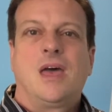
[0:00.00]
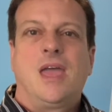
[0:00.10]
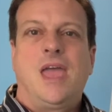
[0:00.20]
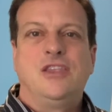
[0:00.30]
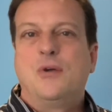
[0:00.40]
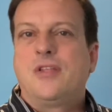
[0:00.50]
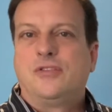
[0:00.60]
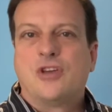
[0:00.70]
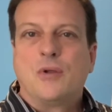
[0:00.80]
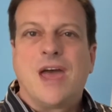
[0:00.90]
and you
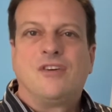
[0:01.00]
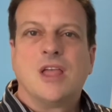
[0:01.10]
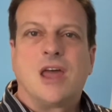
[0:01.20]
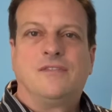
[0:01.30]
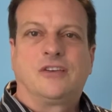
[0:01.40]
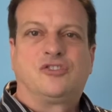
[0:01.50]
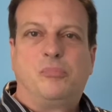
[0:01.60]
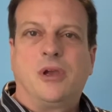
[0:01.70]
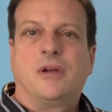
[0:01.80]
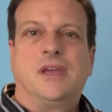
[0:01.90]
don't have a lot of
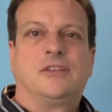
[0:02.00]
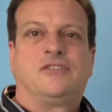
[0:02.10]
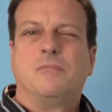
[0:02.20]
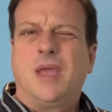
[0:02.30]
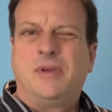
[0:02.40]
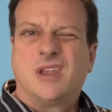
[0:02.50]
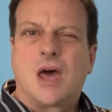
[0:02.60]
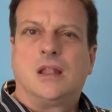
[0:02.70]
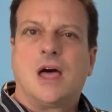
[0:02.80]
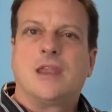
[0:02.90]
experience and maybe not
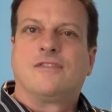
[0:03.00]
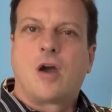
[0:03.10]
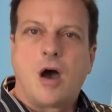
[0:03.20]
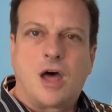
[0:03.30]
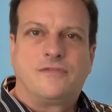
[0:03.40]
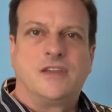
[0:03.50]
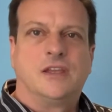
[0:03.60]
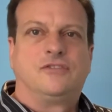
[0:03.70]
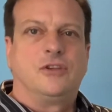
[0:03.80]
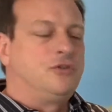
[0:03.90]
a lot of
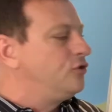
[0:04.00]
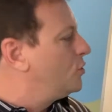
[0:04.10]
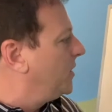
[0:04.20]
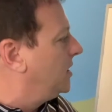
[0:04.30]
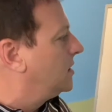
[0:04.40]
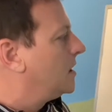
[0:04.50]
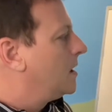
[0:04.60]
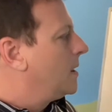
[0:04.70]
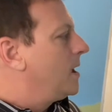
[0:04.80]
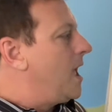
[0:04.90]
confidence in doing
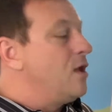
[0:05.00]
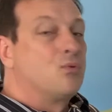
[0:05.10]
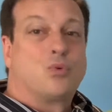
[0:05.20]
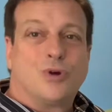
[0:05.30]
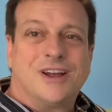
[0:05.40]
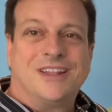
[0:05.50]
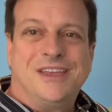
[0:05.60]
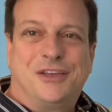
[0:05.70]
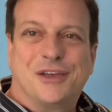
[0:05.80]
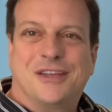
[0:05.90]
a really
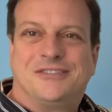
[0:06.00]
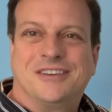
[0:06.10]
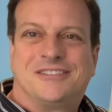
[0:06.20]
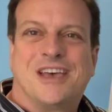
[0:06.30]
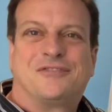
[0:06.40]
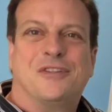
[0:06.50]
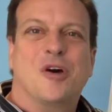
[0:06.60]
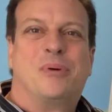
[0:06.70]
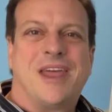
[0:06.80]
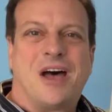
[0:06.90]
good, successful
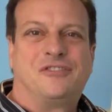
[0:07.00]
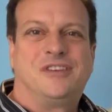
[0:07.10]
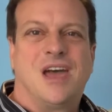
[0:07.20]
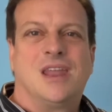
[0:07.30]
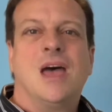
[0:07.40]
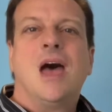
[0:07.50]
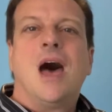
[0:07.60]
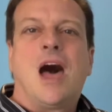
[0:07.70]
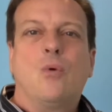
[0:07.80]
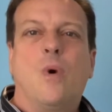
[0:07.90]
open house yet,
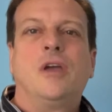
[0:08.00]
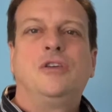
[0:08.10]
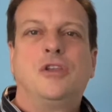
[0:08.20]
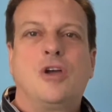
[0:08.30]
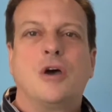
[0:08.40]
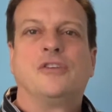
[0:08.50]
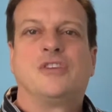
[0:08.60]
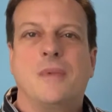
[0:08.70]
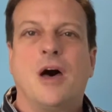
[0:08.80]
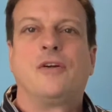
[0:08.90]
I want you to go to
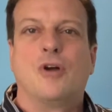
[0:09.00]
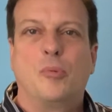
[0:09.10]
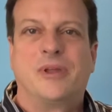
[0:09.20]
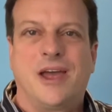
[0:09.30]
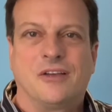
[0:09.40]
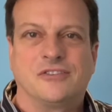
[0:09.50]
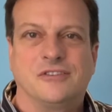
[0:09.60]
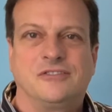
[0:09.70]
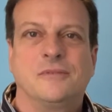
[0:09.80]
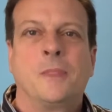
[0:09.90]
some other open
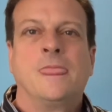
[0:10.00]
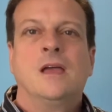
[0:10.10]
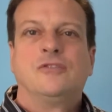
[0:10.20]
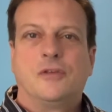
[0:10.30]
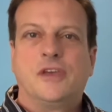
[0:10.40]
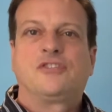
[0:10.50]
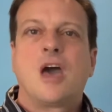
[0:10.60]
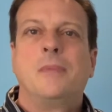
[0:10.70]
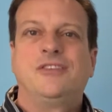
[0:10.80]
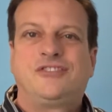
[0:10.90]
houses. So this
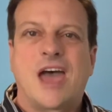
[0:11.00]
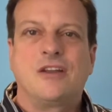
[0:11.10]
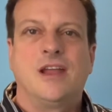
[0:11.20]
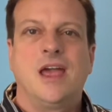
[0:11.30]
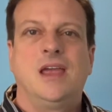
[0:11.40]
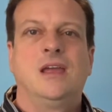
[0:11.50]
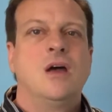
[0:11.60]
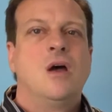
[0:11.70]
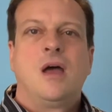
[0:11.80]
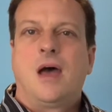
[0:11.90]
coming Saturday
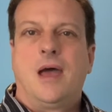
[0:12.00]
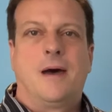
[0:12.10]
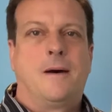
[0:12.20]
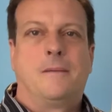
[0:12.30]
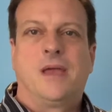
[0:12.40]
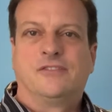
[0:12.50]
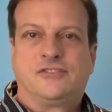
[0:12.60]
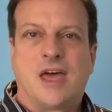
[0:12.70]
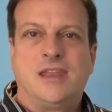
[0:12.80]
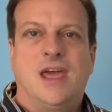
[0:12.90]
um, and
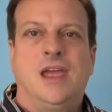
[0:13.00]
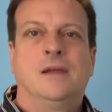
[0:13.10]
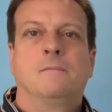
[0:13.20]
Sunday,